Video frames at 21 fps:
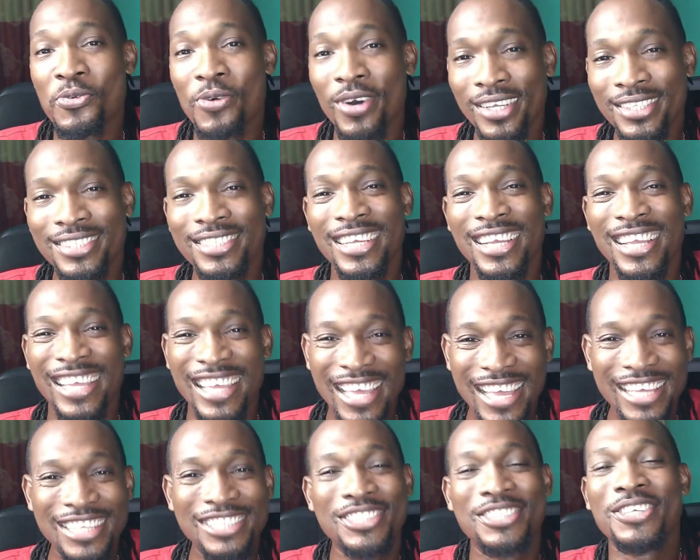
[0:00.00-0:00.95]
once
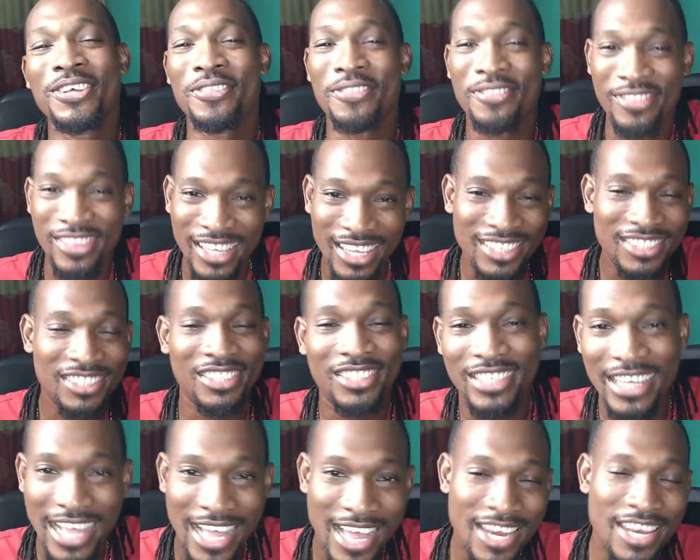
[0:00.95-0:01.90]
again to this
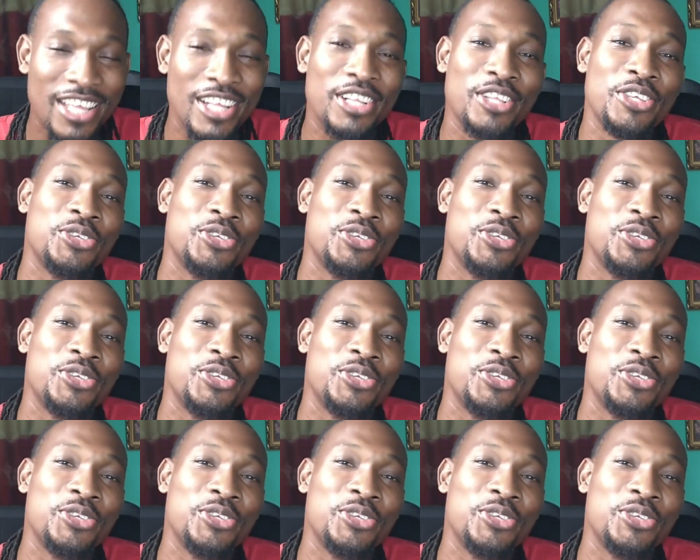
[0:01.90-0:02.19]
channel.